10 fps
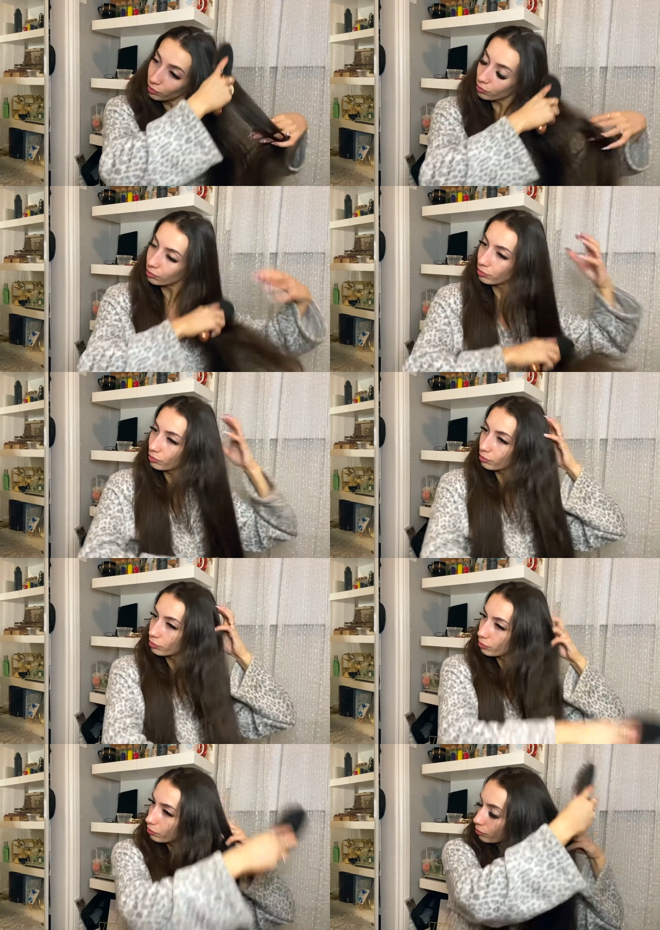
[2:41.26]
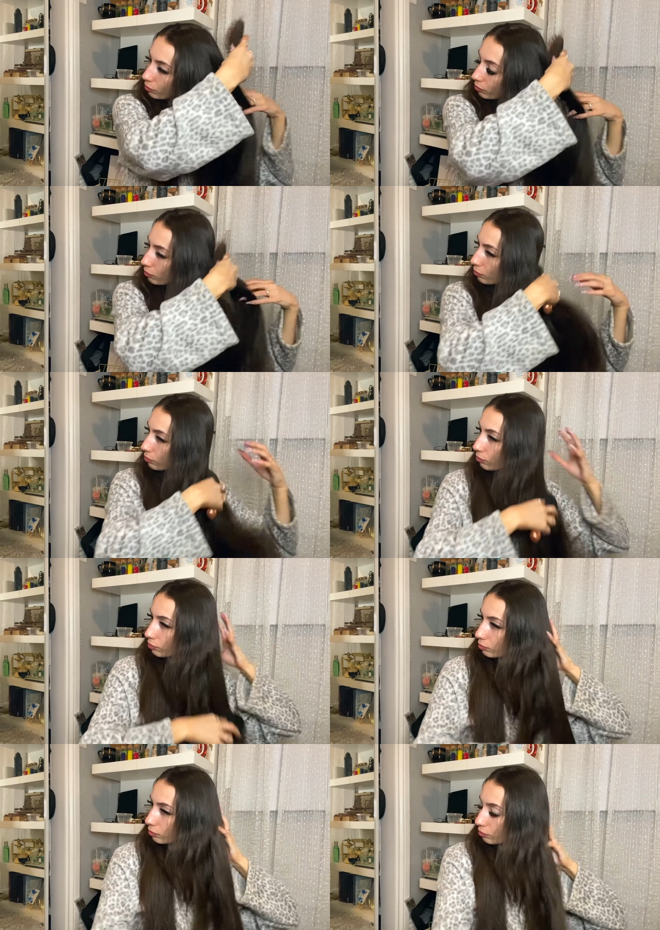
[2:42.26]

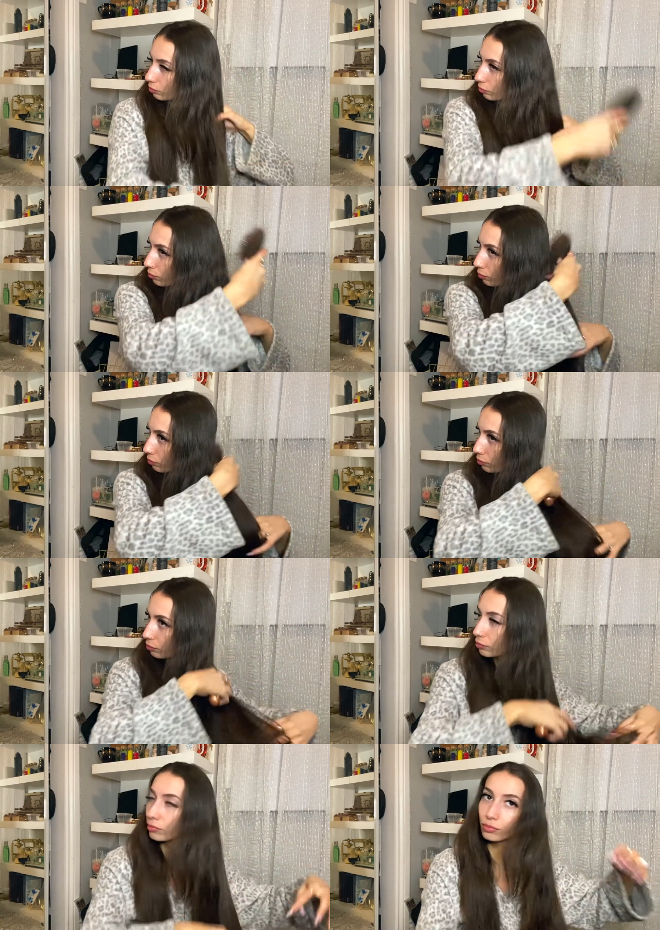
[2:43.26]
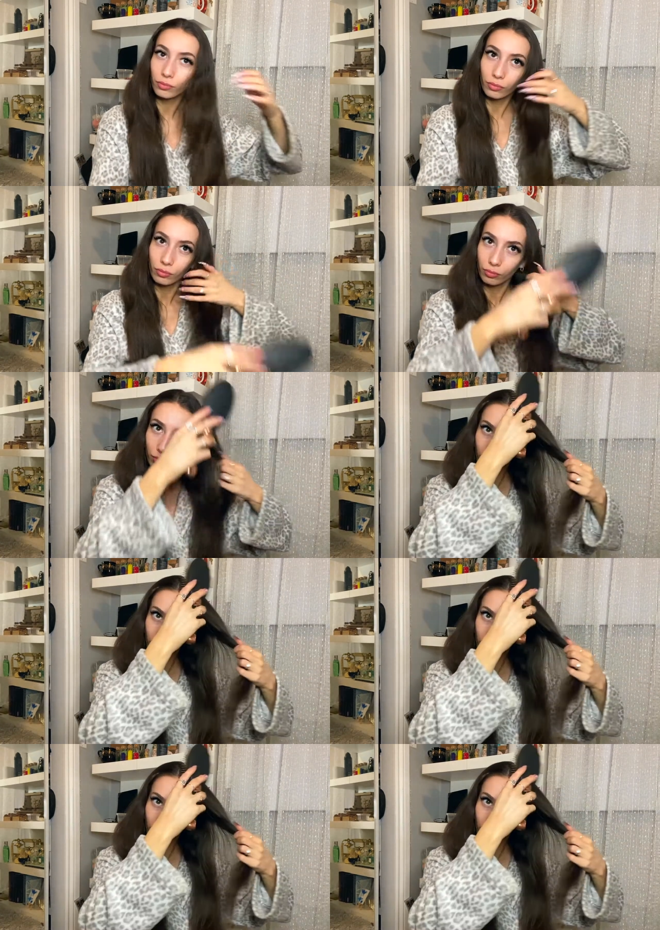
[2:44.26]
No one is speaking in this clip.